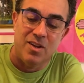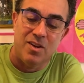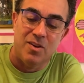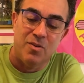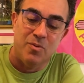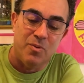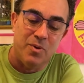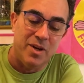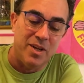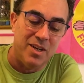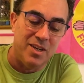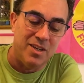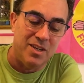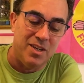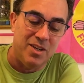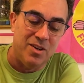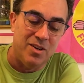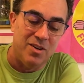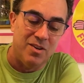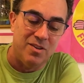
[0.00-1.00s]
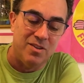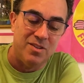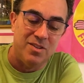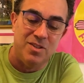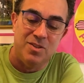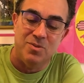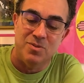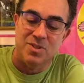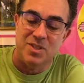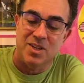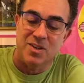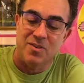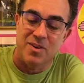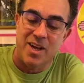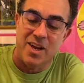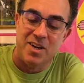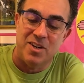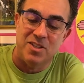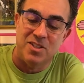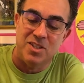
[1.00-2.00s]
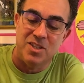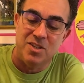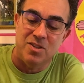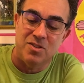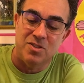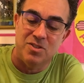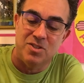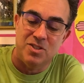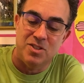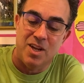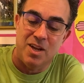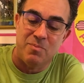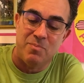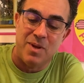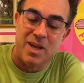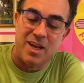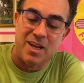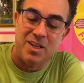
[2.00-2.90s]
when you're using your energy, your jetpack,